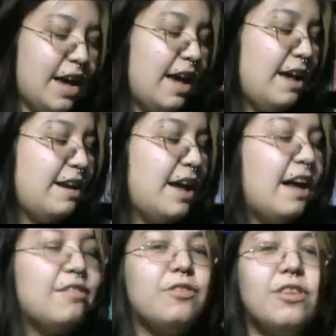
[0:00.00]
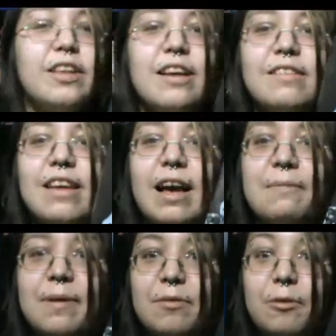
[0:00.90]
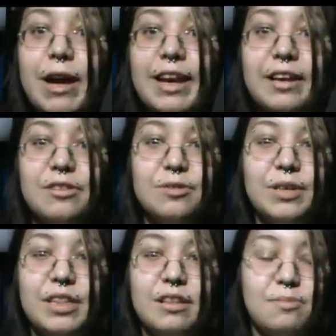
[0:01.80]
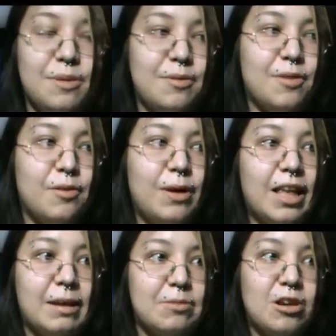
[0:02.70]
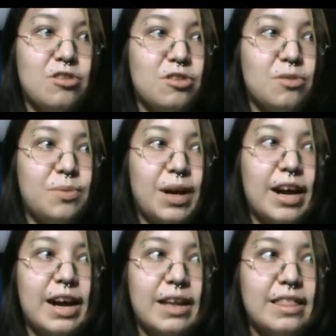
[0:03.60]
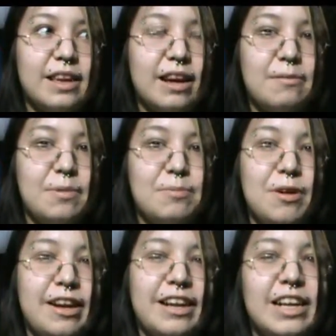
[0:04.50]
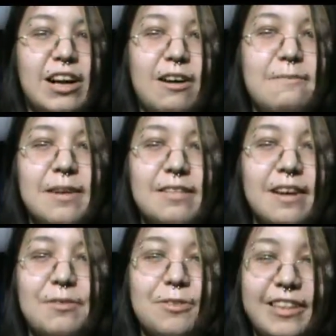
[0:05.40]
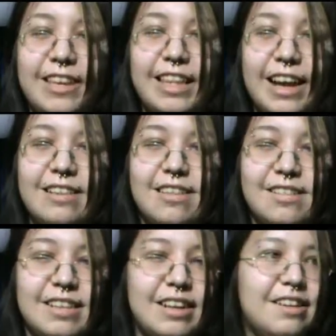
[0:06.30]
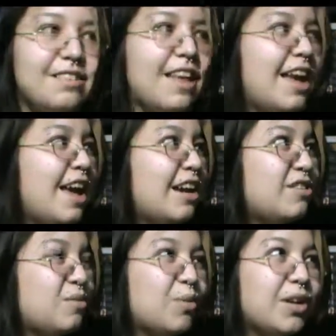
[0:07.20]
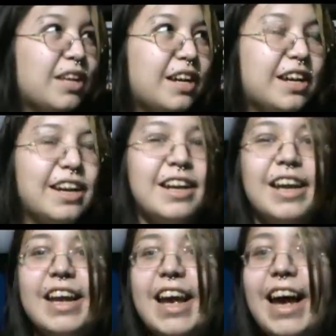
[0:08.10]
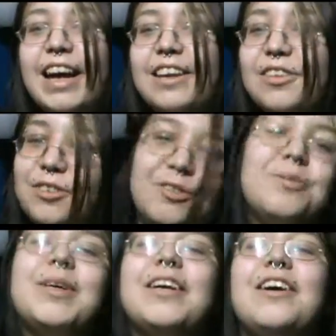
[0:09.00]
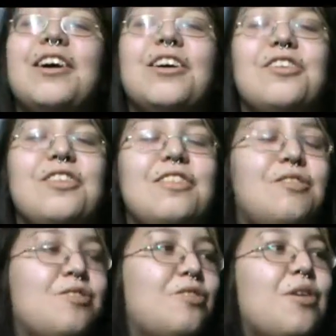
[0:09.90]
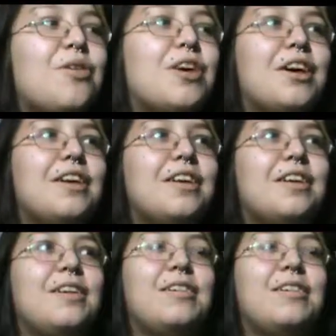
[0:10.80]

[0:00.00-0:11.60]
And as for this, I've been waiting to read this book for a while. I'm not sure why. I think I've been putting it off because I really like this series. It's really good, and oh my gosh, it's so good.